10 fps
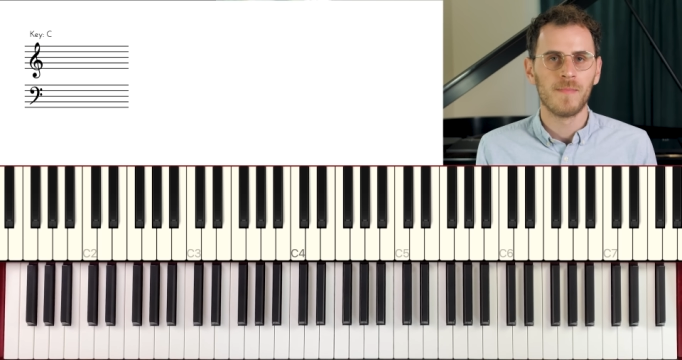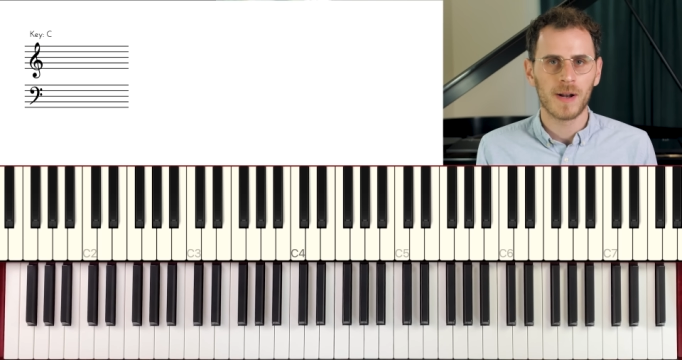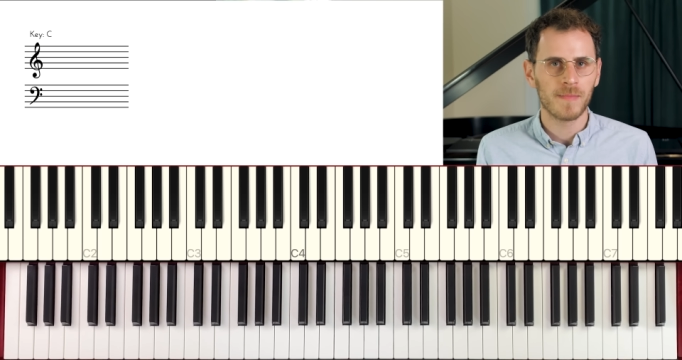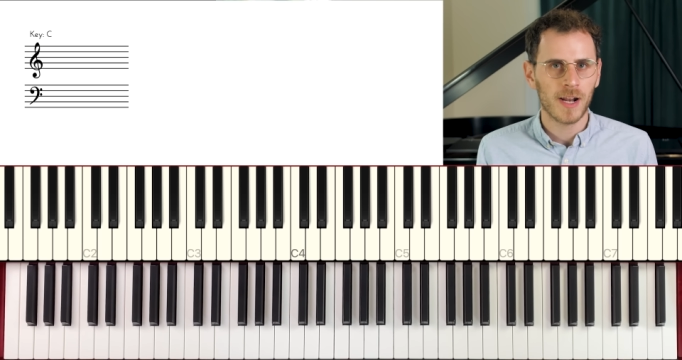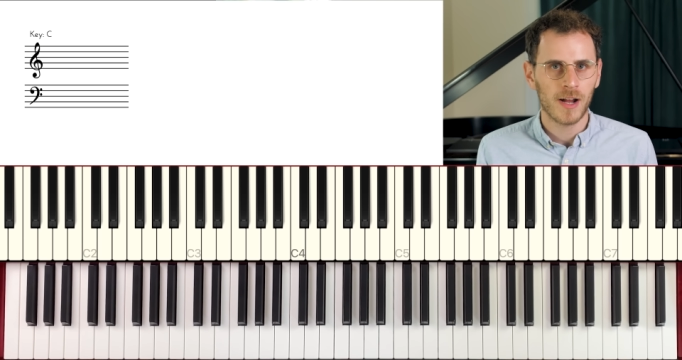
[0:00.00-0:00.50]

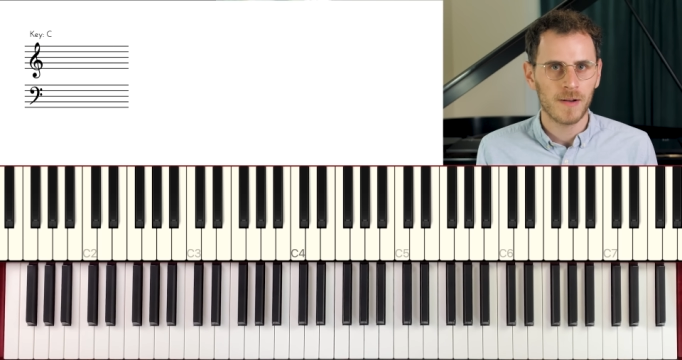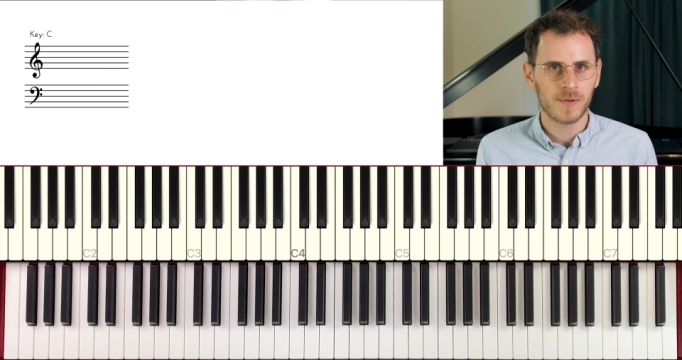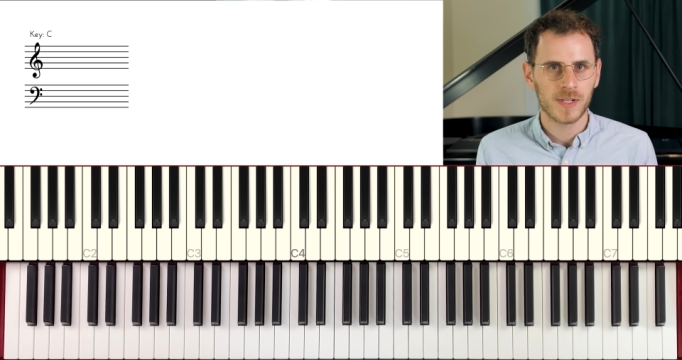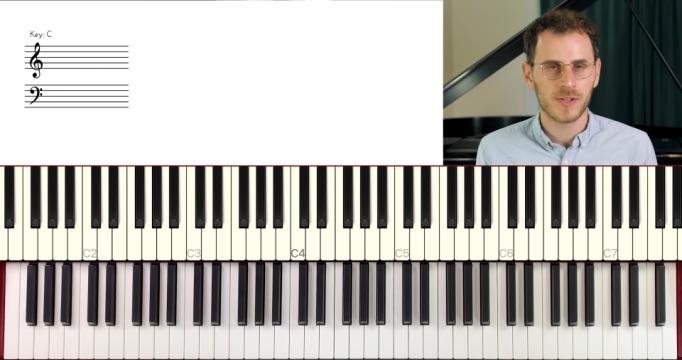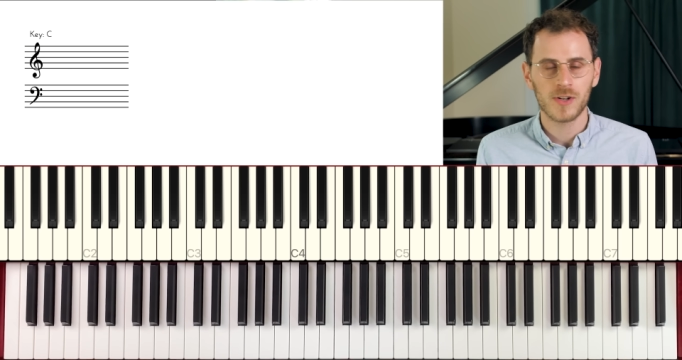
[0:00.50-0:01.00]
but I'm not
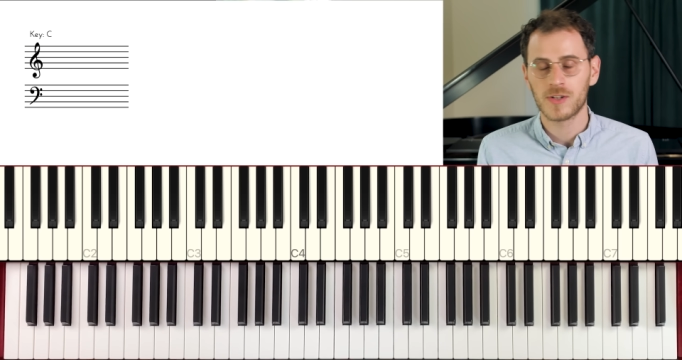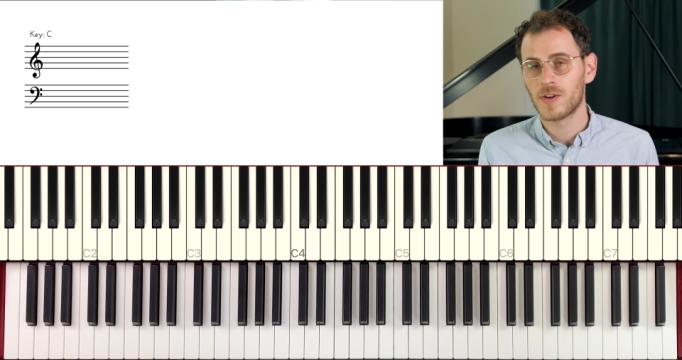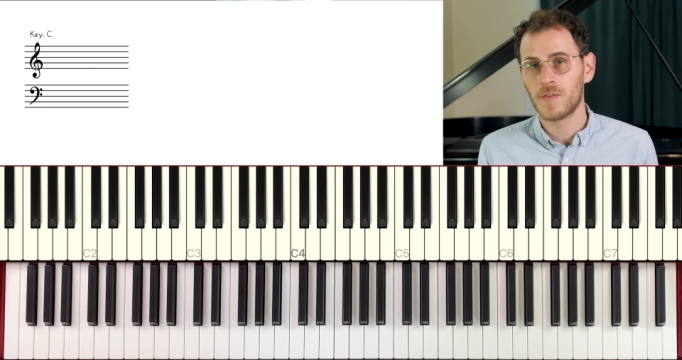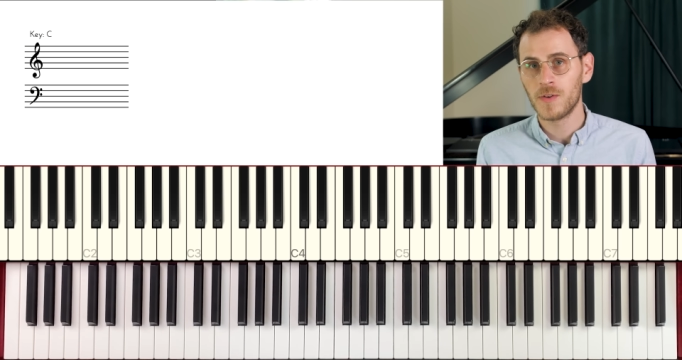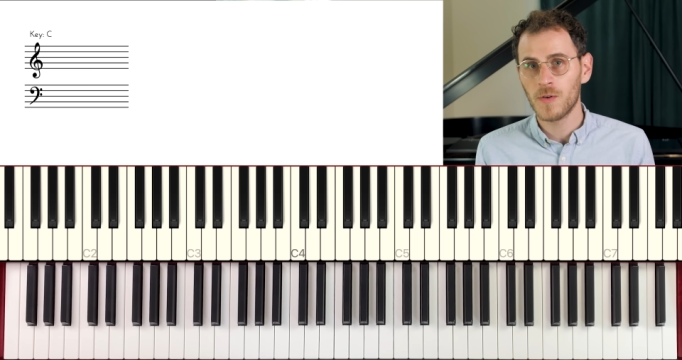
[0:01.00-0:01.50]
100% sure.
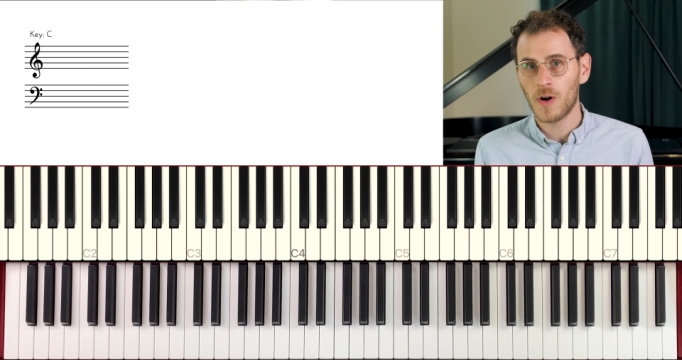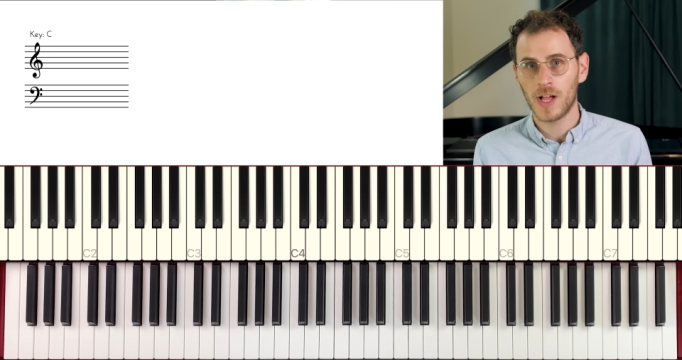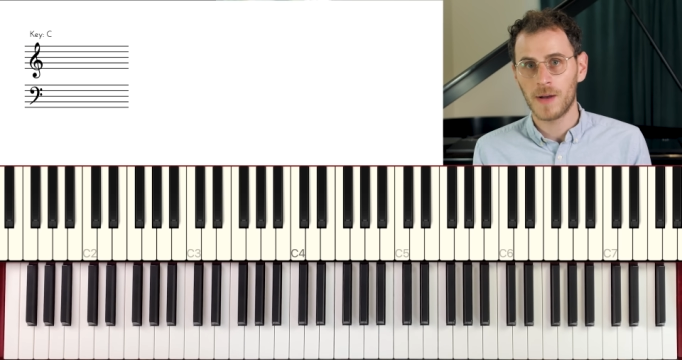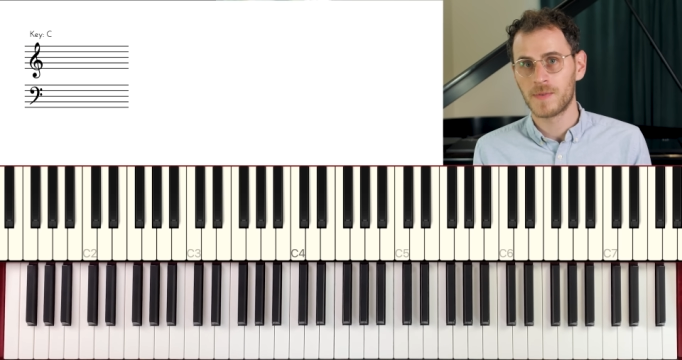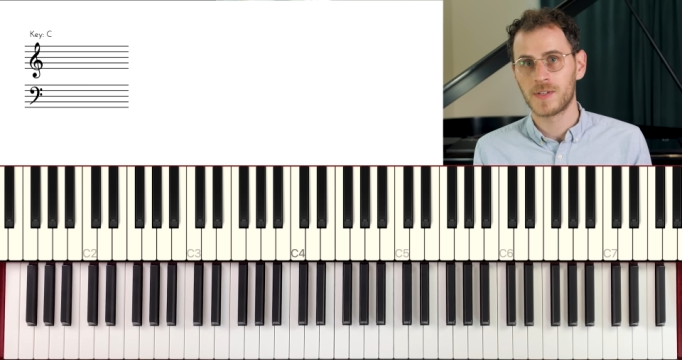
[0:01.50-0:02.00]
So if you
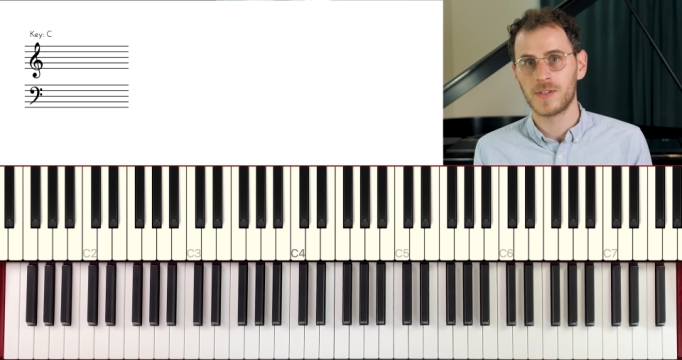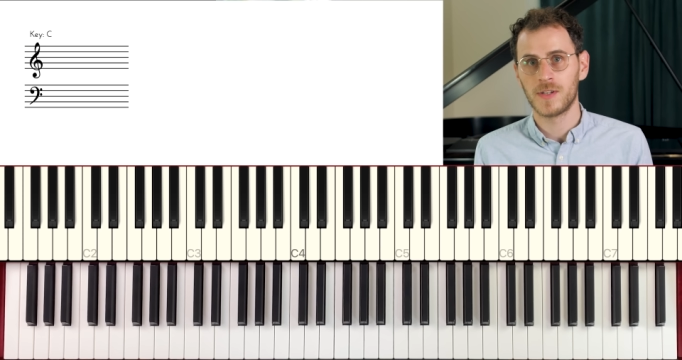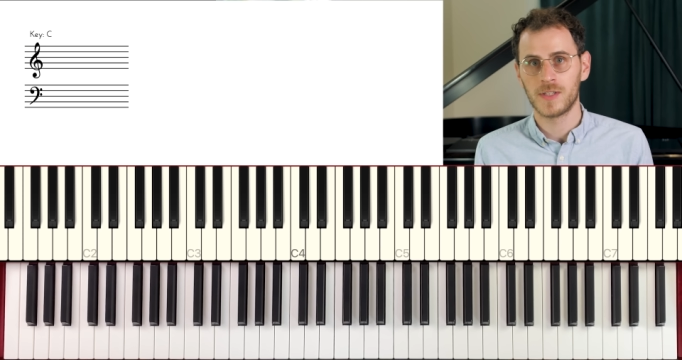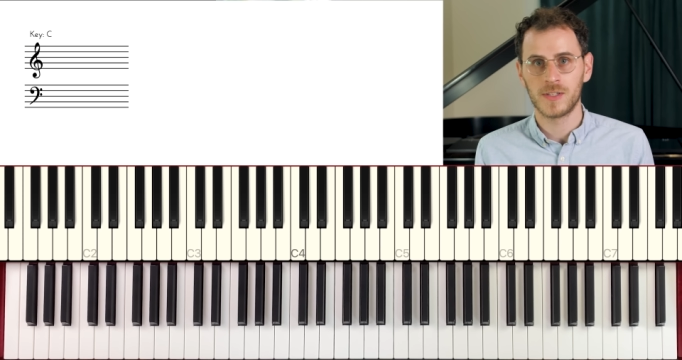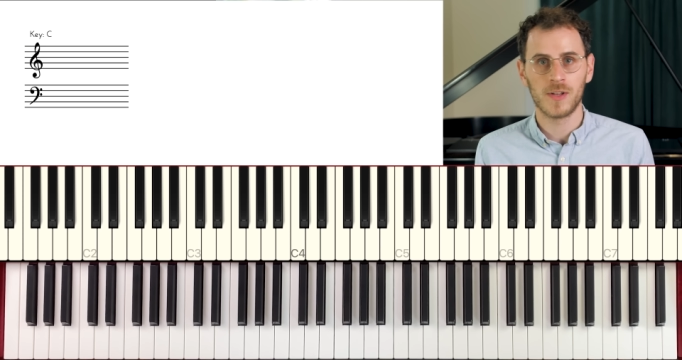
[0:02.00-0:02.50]
all happen to